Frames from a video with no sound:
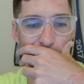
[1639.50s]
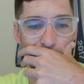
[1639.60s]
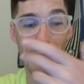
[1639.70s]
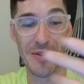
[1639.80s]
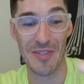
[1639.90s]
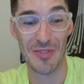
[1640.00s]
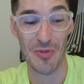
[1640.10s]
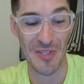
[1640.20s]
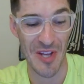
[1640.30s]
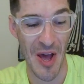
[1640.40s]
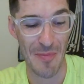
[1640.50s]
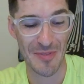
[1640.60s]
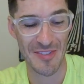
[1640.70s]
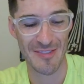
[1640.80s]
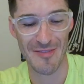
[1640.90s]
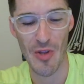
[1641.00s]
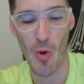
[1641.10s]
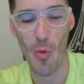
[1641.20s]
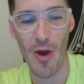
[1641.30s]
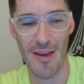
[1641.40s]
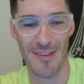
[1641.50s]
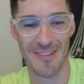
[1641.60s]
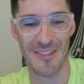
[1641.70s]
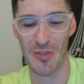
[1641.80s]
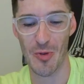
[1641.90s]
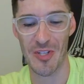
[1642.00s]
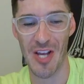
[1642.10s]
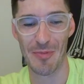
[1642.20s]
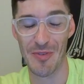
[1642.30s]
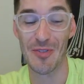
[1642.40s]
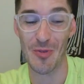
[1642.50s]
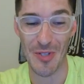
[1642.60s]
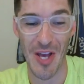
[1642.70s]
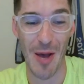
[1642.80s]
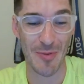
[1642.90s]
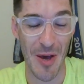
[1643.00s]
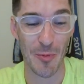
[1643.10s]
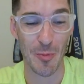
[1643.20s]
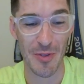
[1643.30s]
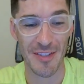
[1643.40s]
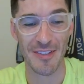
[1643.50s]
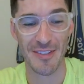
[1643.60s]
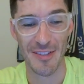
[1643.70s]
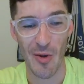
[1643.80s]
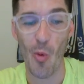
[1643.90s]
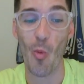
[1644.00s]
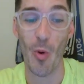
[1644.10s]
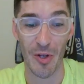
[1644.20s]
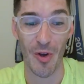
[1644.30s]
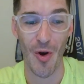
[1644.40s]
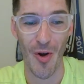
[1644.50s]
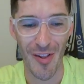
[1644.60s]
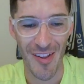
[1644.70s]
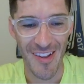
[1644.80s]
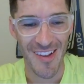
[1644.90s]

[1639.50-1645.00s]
maybe it is treetops. No way it's treetops. If it's treetops, that would be what a call.